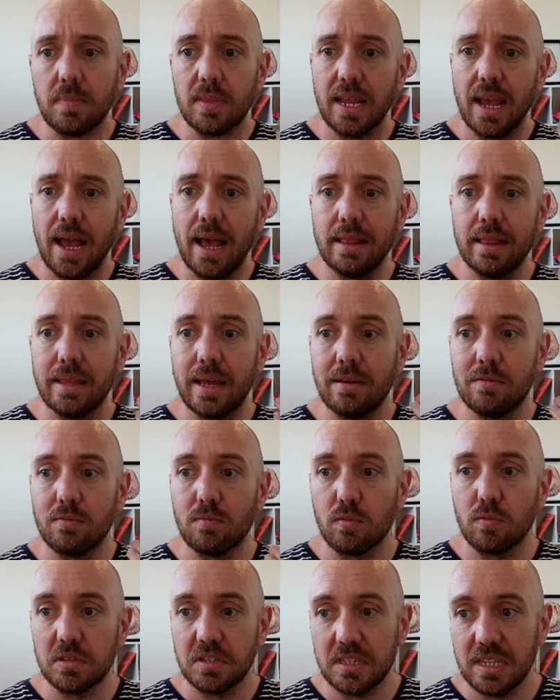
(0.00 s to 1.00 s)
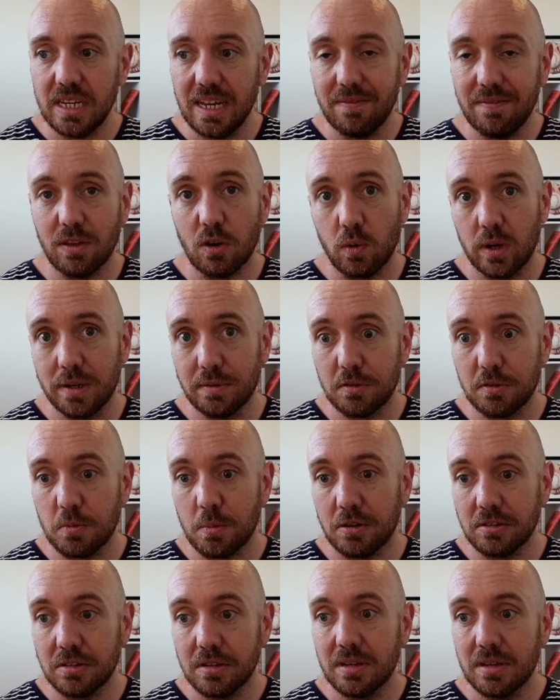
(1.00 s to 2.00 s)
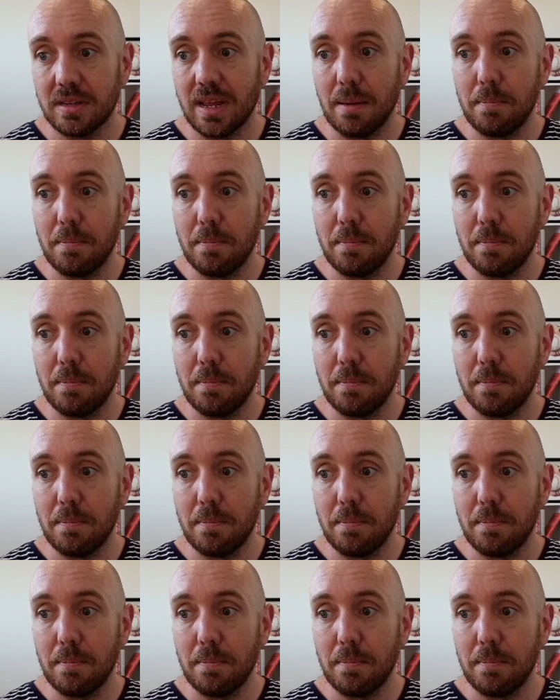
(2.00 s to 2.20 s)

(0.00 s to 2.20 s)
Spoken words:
and then receive the quiz responses,